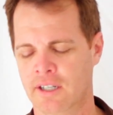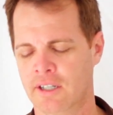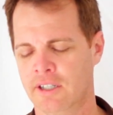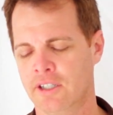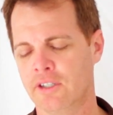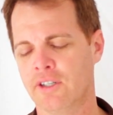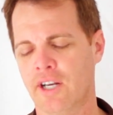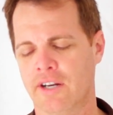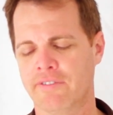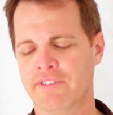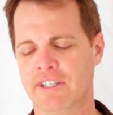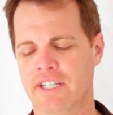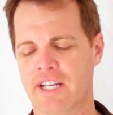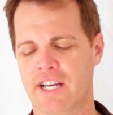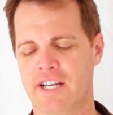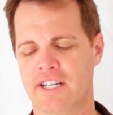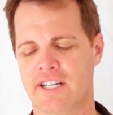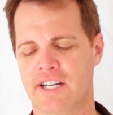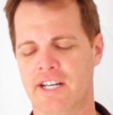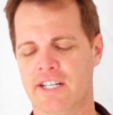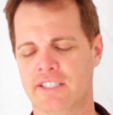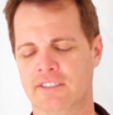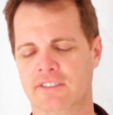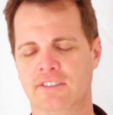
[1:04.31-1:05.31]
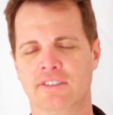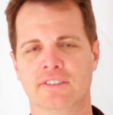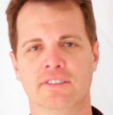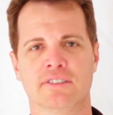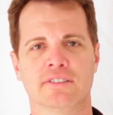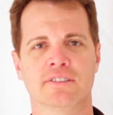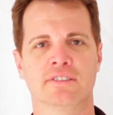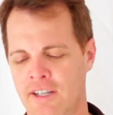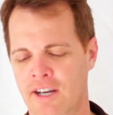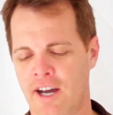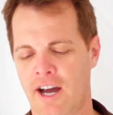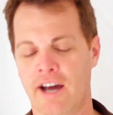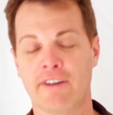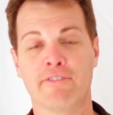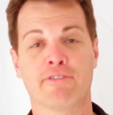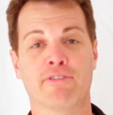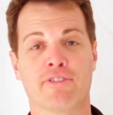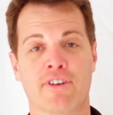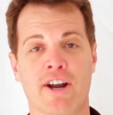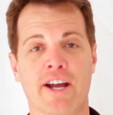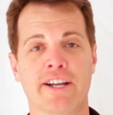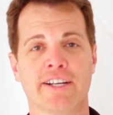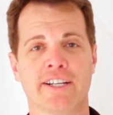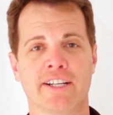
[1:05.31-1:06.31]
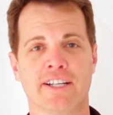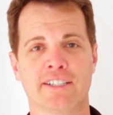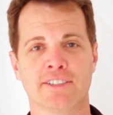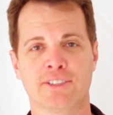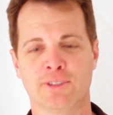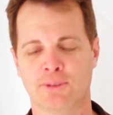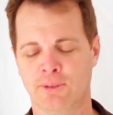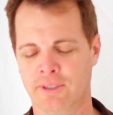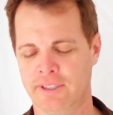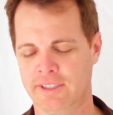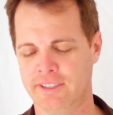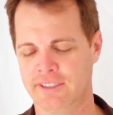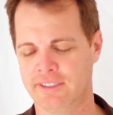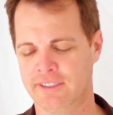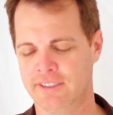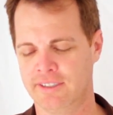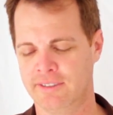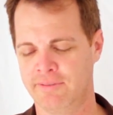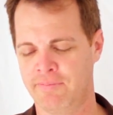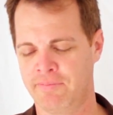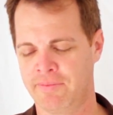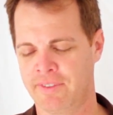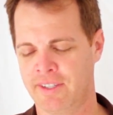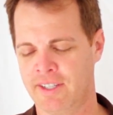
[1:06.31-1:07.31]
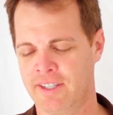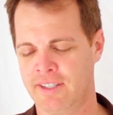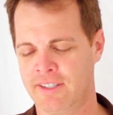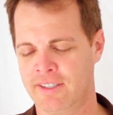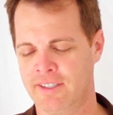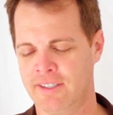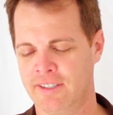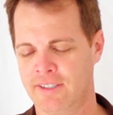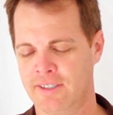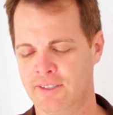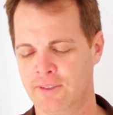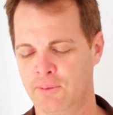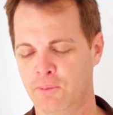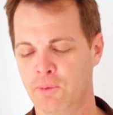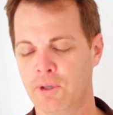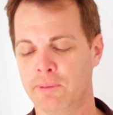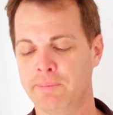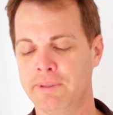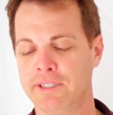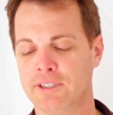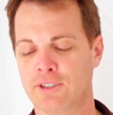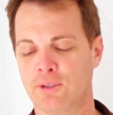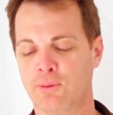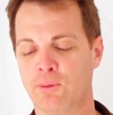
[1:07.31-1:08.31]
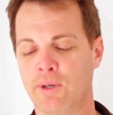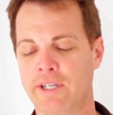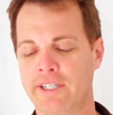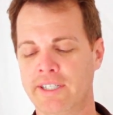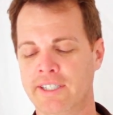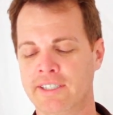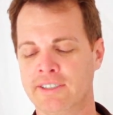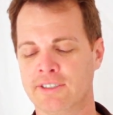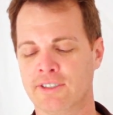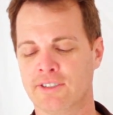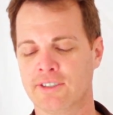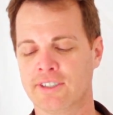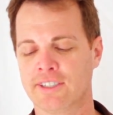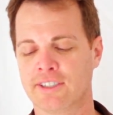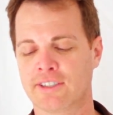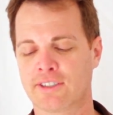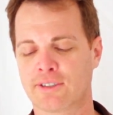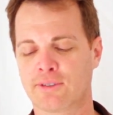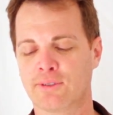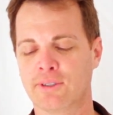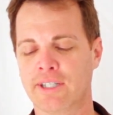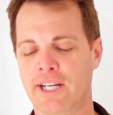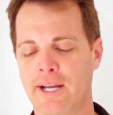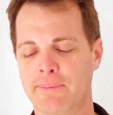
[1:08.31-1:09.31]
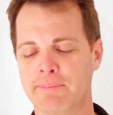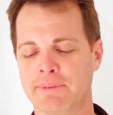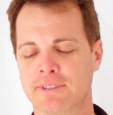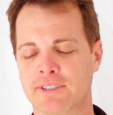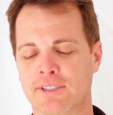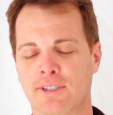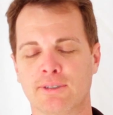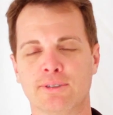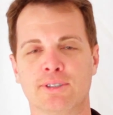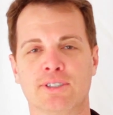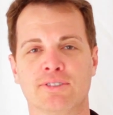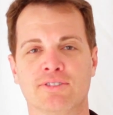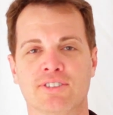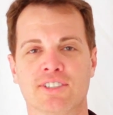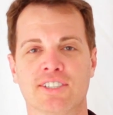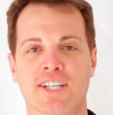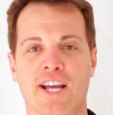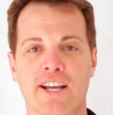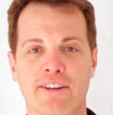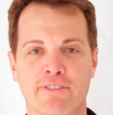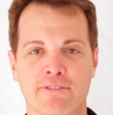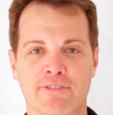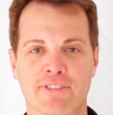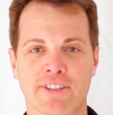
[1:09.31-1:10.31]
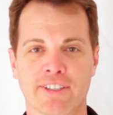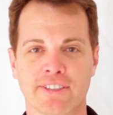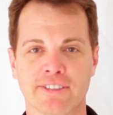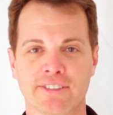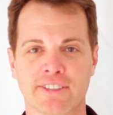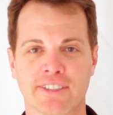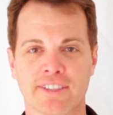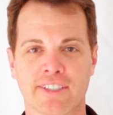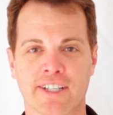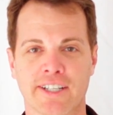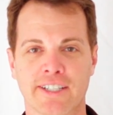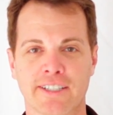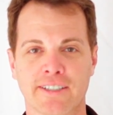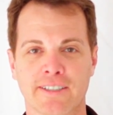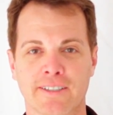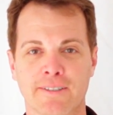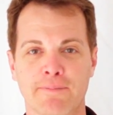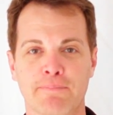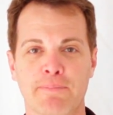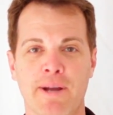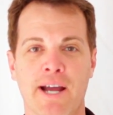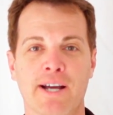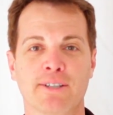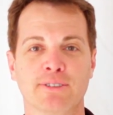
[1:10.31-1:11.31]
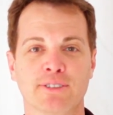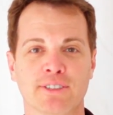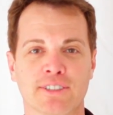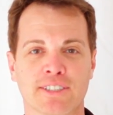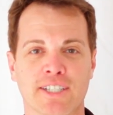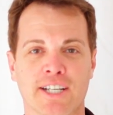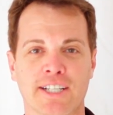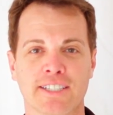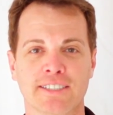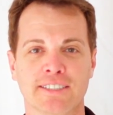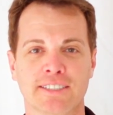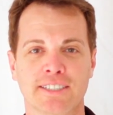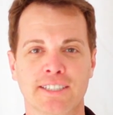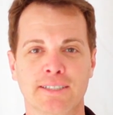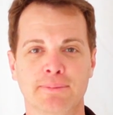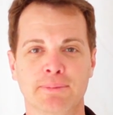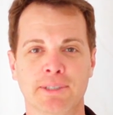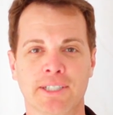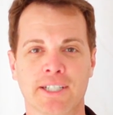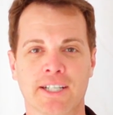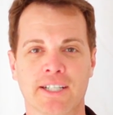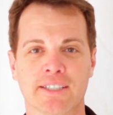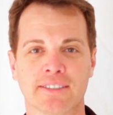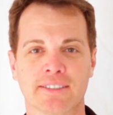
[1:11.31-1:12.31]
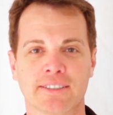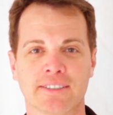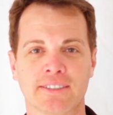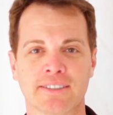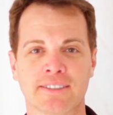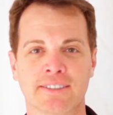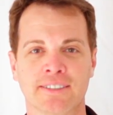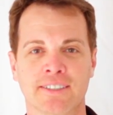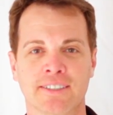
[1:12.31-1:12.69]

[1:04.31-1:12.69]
You could have a gay guy too." On Friday, I tweeted, "We'll be tweeting during three episodes of Seinfeld tonight. Pound sign TBS."